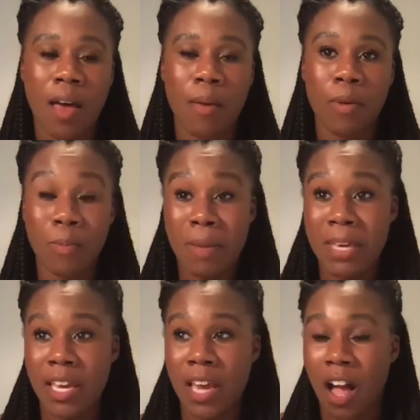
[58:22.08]

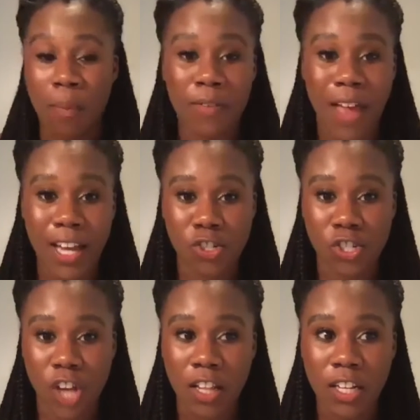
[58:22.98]
maybe a couple of extra
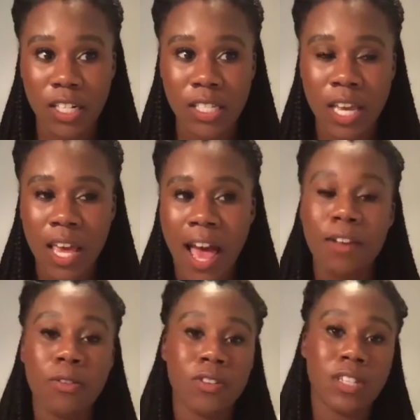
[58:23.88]
dollars. I
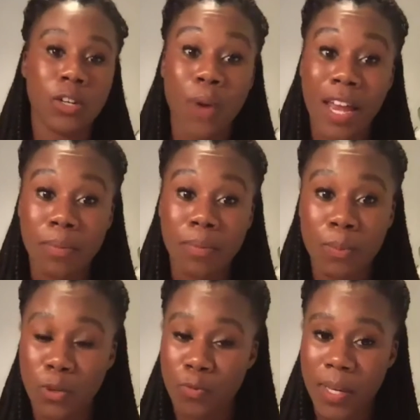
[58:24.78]
know there's an incredible
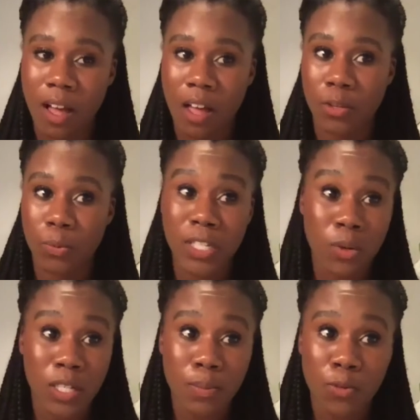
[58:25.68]
movement called the
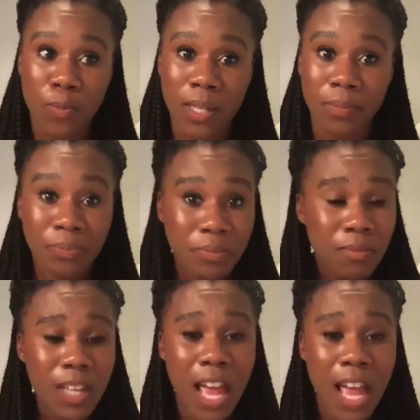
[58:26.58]
Resource Movement.
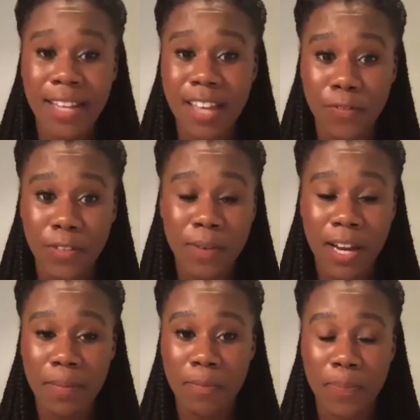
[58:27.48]
I definitely
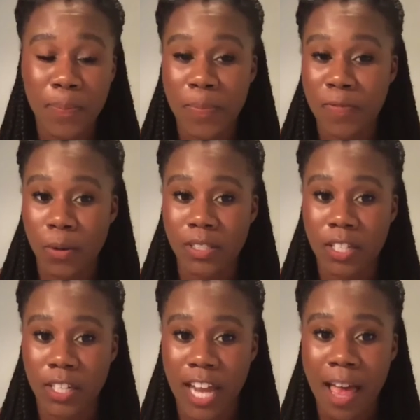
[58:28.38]
recommend folks
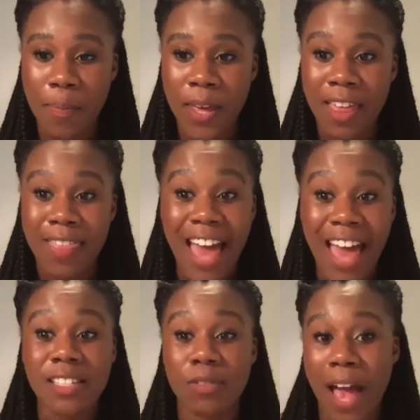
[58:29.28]
look it up. That
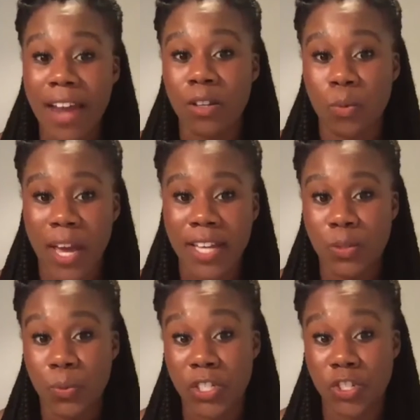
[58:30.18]
is a radical way
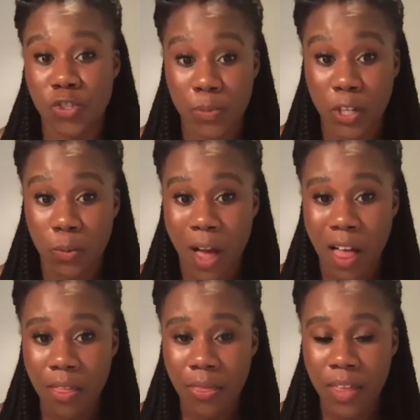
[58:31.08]
to redistribute your
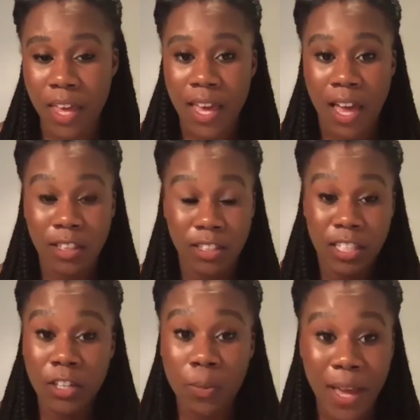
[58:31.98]
wealth,
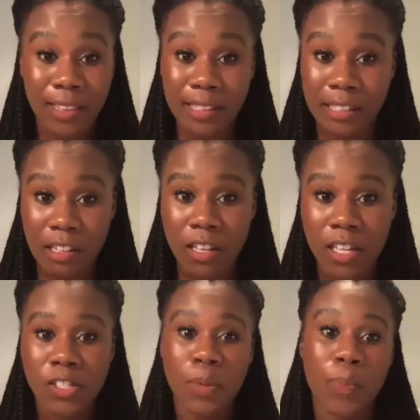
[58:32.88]
little by little,
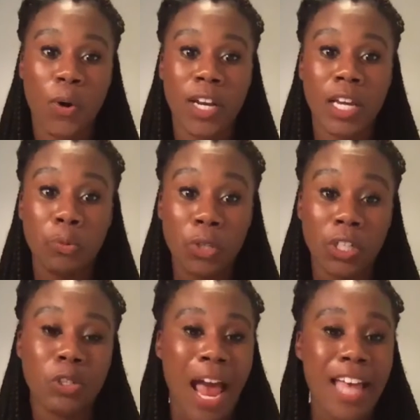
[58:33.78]
supporting
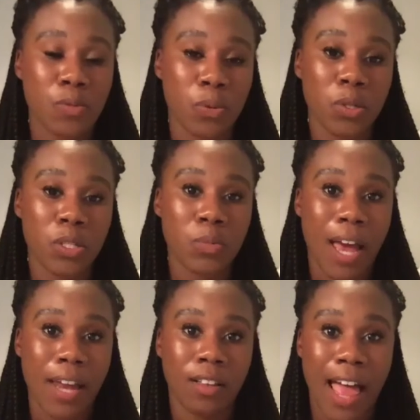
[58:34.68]
real grassroots
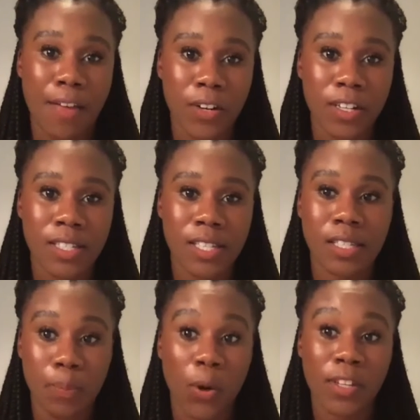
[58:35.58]
radical efforts that
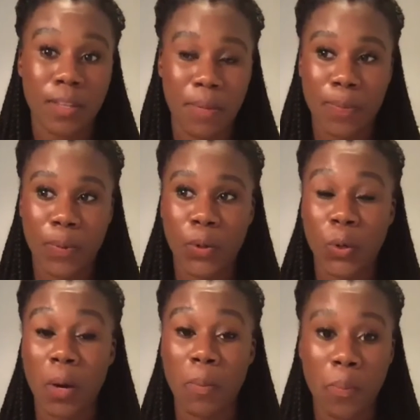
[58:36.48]
support the people who
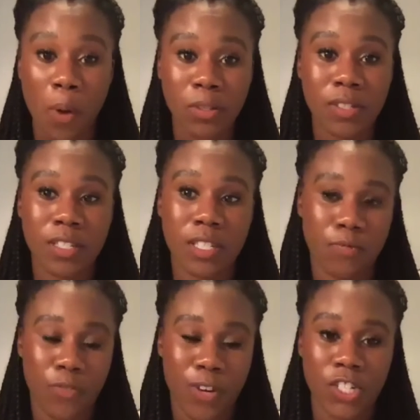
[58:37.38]
are most
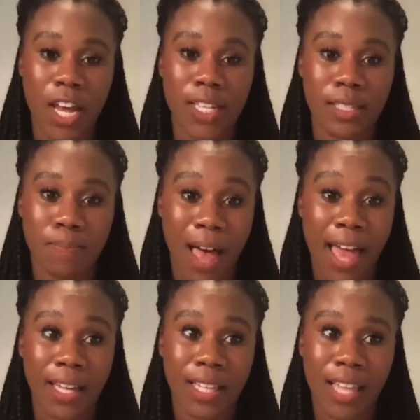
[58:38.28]
disenfranchised
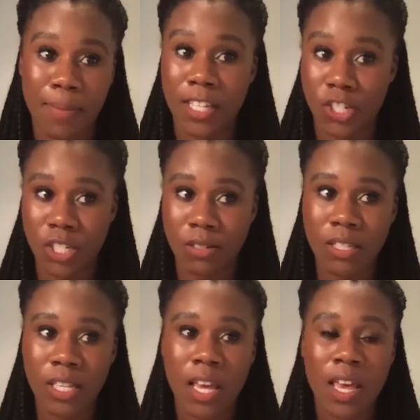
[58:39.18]
by climate
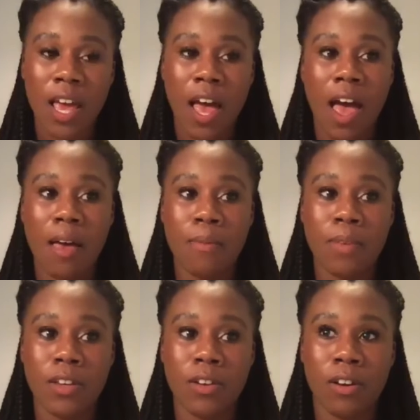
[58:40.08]
issues.
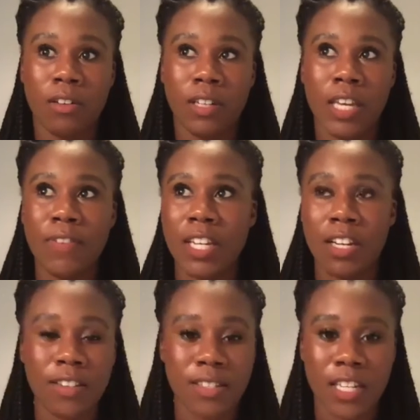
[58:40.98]
You know, even here
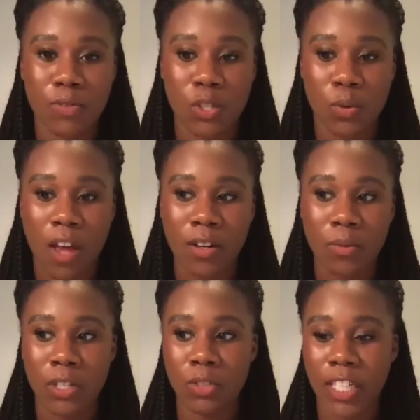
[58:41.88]
in the city of Toronto,
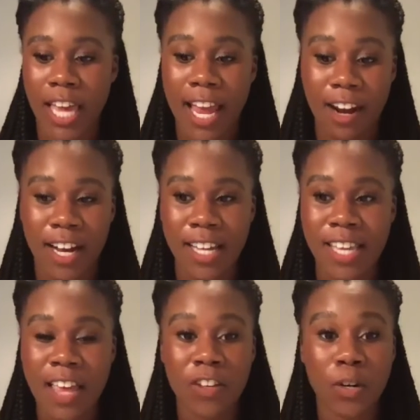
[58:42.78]
when you look at areas
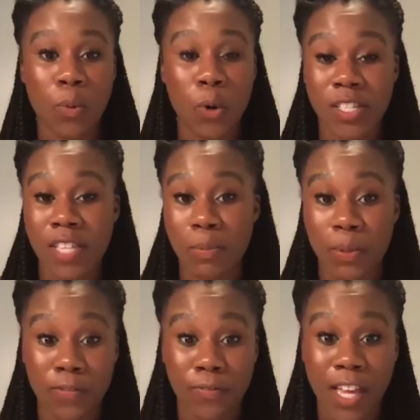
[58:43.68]
that are more susceptible
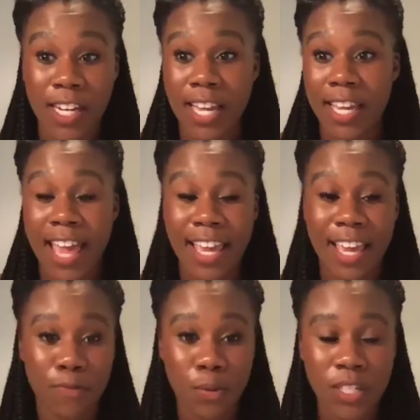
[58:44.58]
to flooding and can't
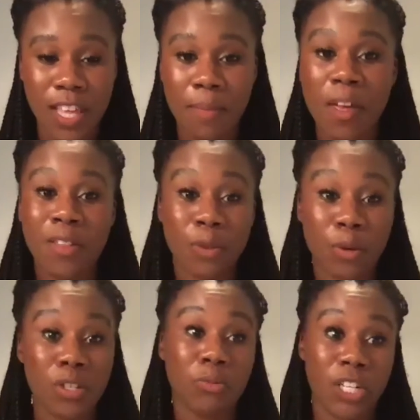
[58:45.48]
get food to them, those
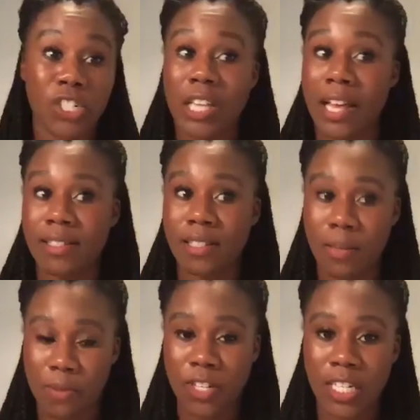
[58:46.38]
are racialized
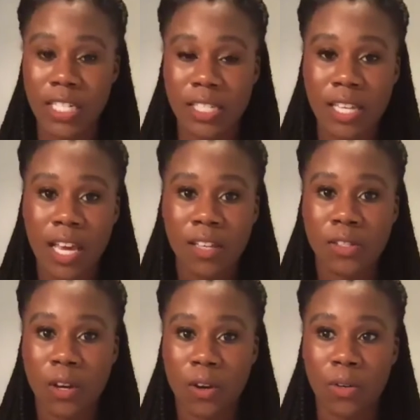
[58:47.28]
communities.
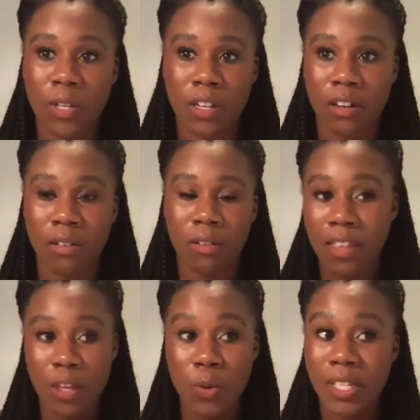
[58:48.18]
So, you know,
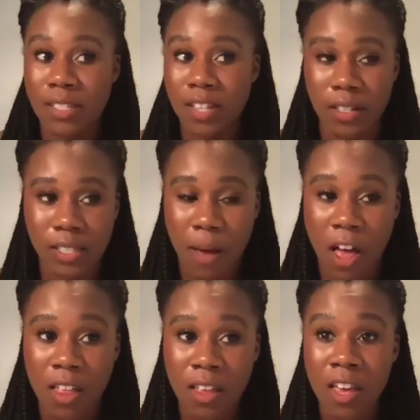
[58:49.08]
you can start
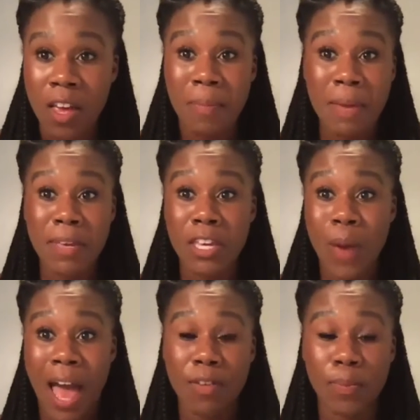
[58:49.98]
small. Maybe you
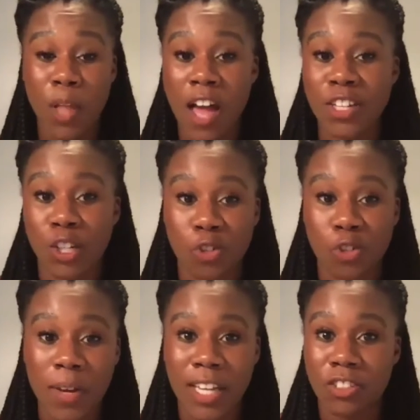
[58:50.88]
have a plot and you're
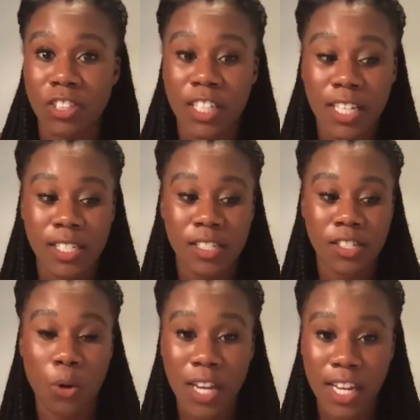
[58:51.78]
growing and you're looking to
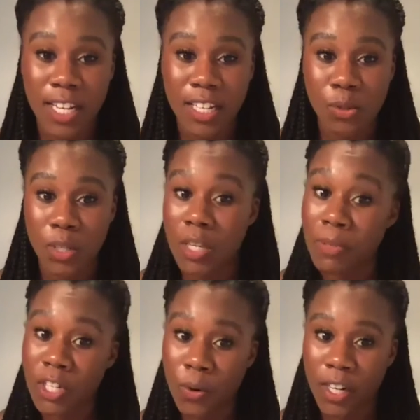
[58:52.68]
donate it to a
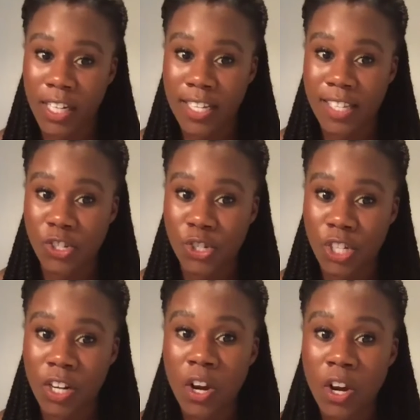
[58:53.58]
community
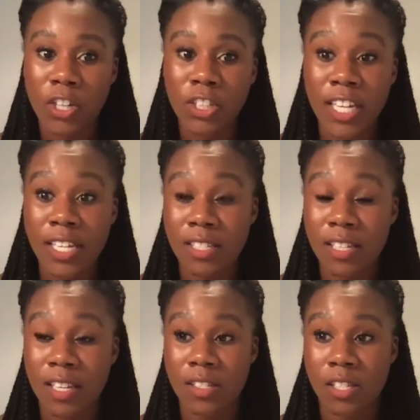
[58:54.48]
organization, or you're looking
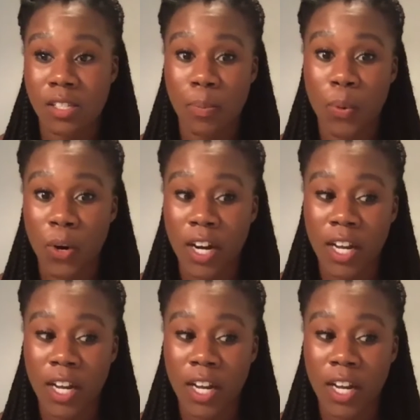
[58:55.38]
to support